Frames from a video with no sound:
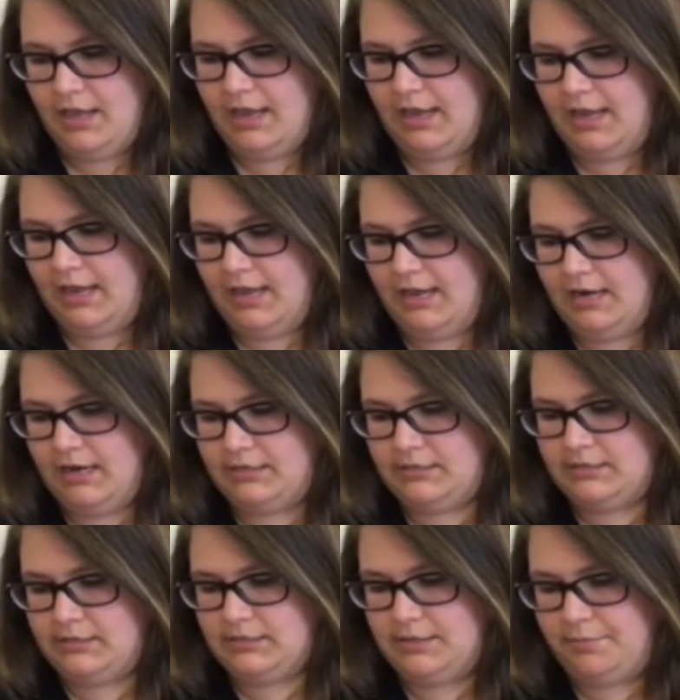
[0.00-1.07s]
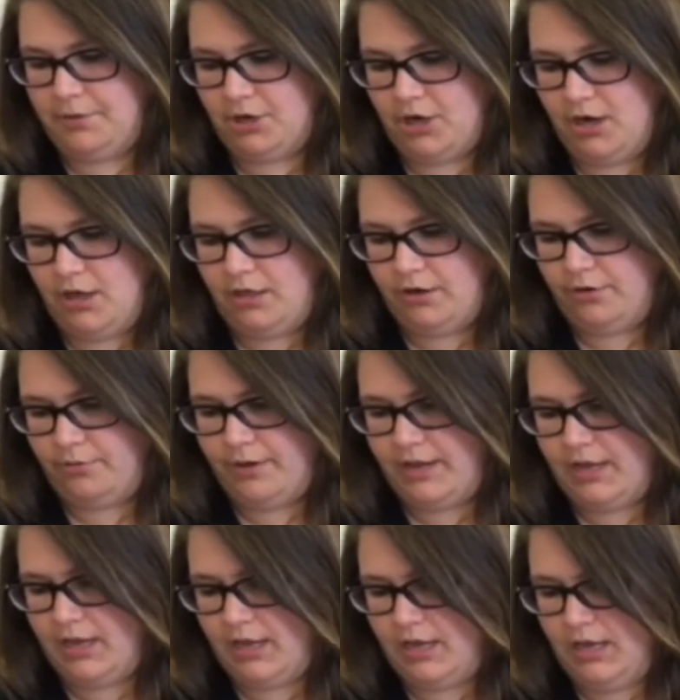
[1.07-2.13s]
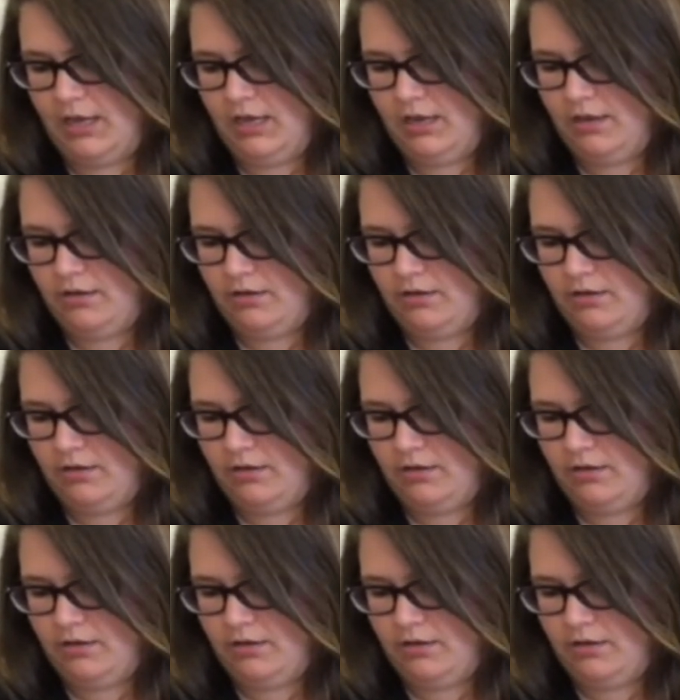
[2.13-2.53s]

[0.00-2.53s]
and a December colorway.